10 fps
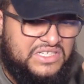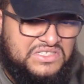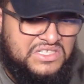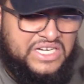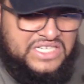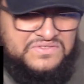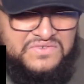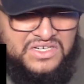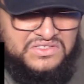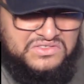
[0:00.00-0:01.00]
Good ass
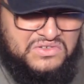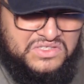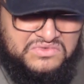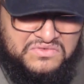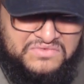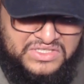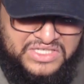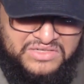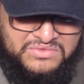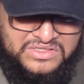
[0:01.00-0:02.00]
fucking song, what the fuck
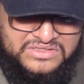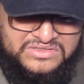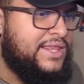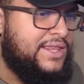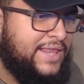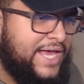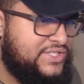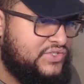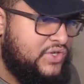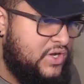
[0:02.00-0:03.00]
that was. That
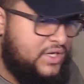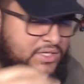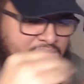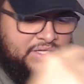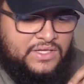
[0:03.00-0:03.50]
song,